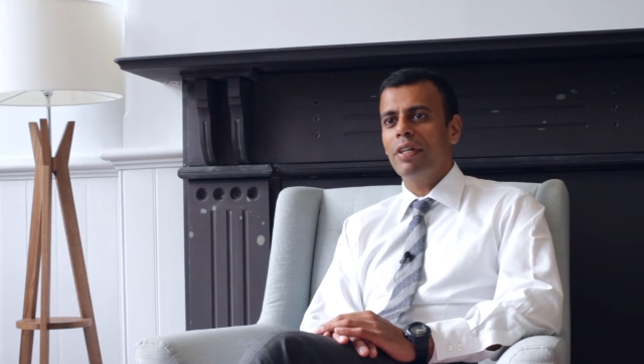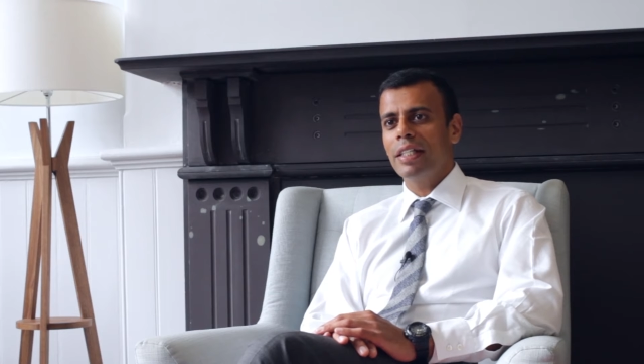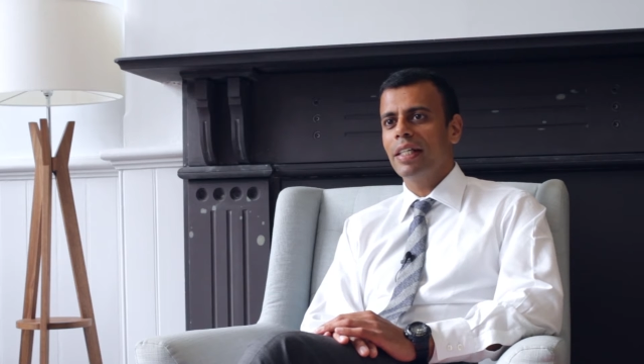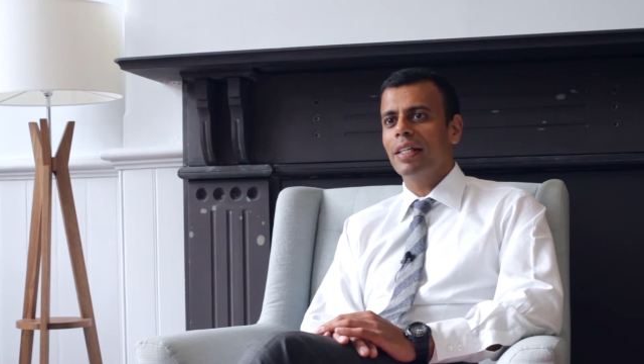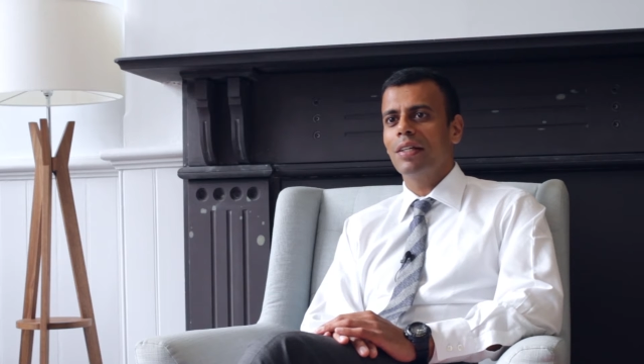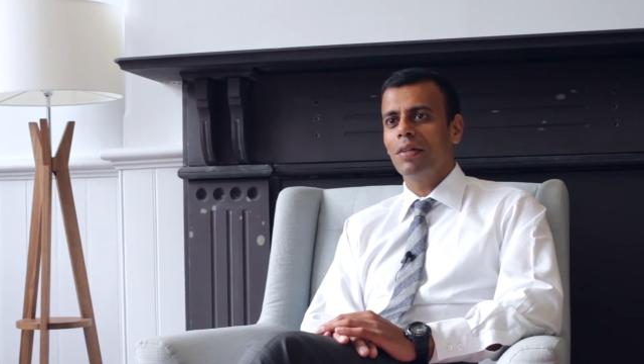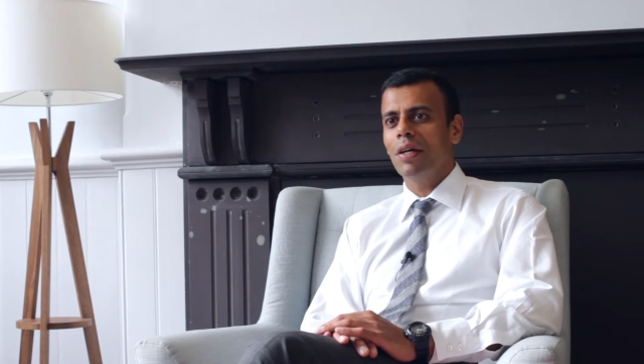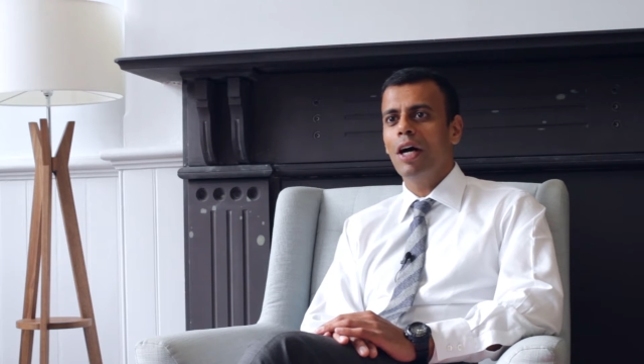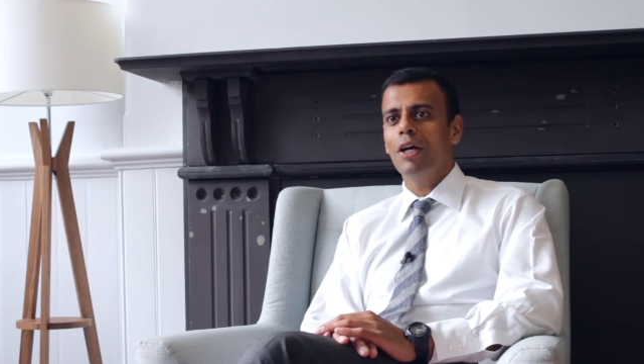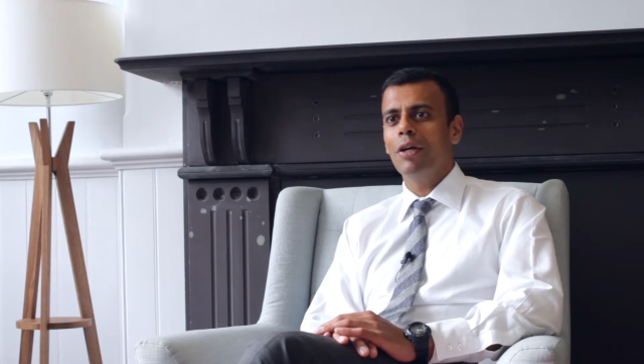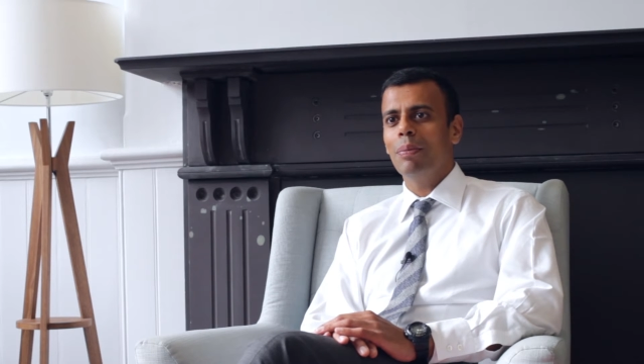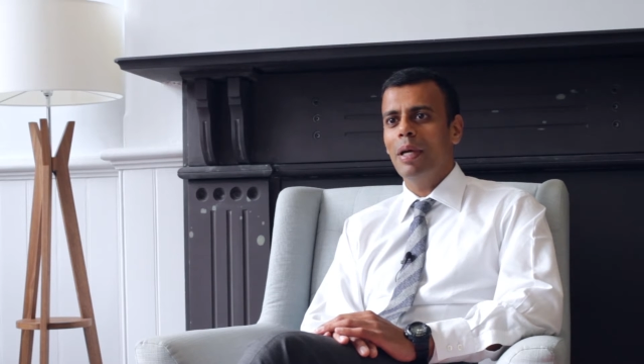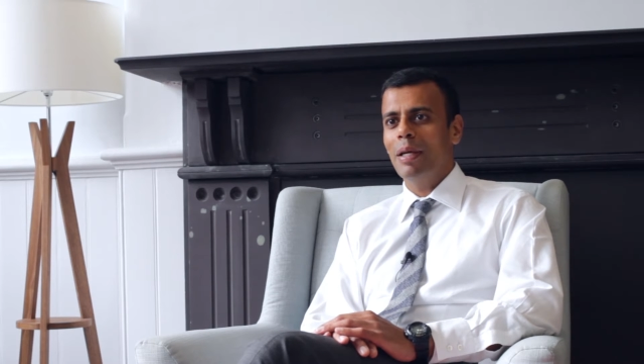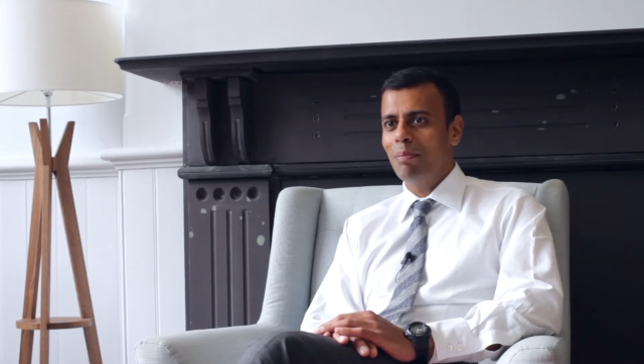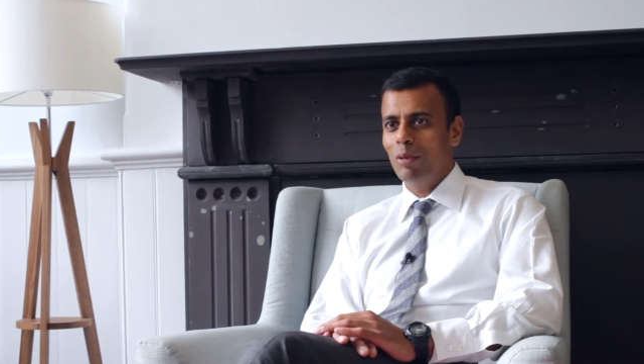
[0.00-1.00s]
single
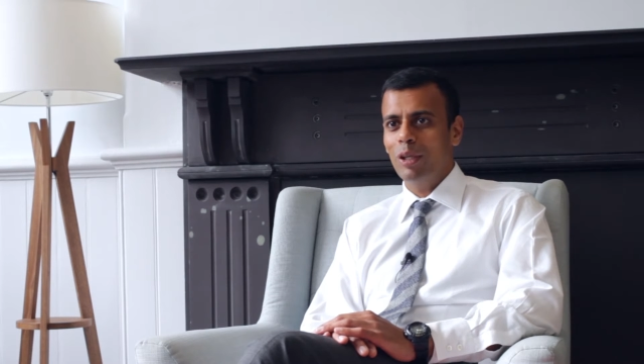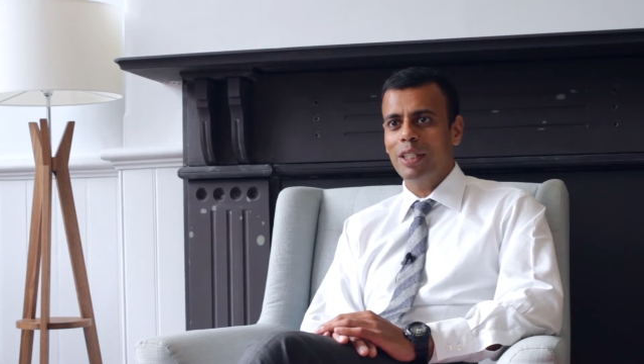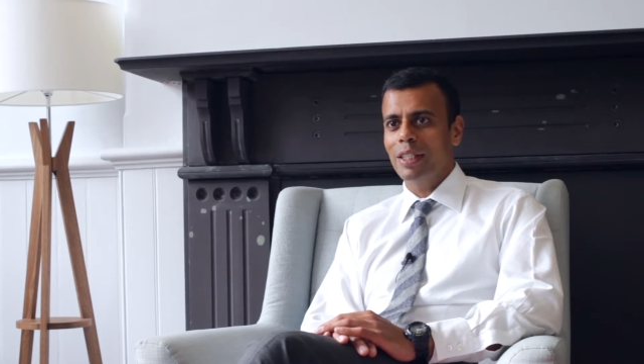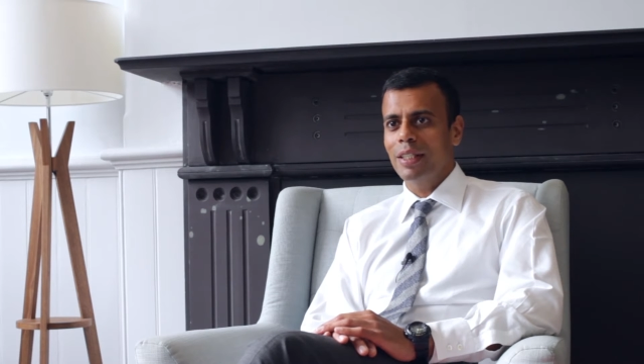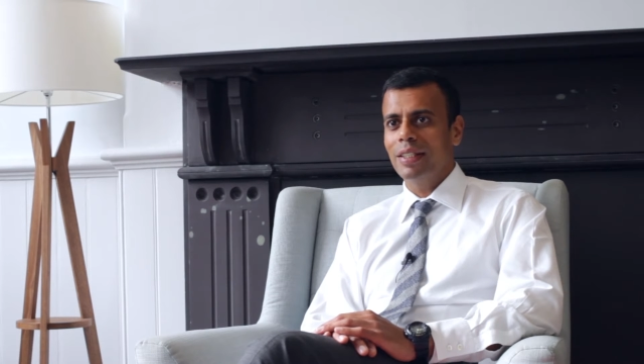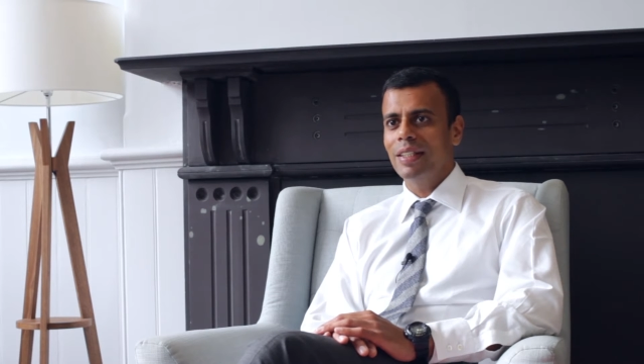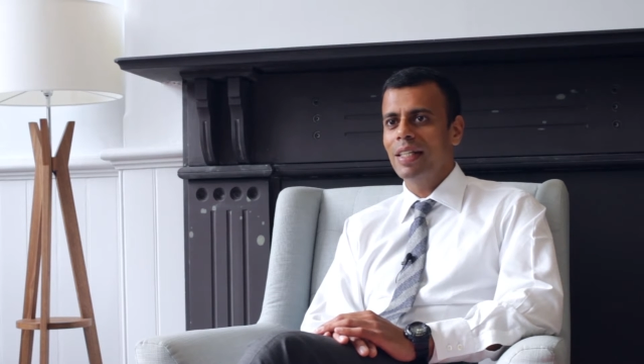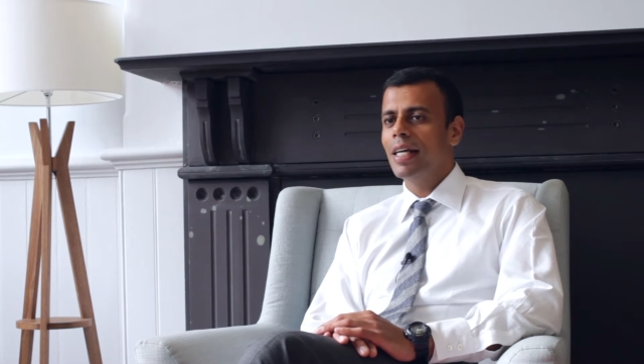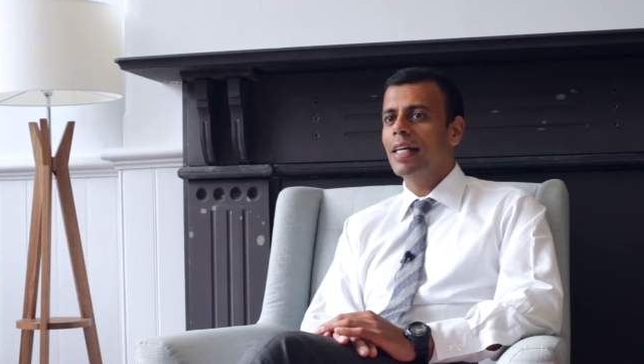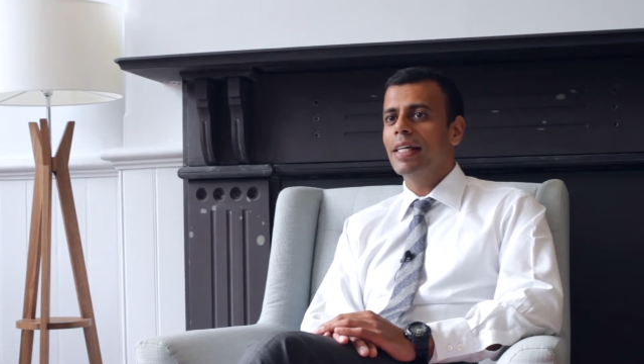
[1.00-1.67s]
home in Britain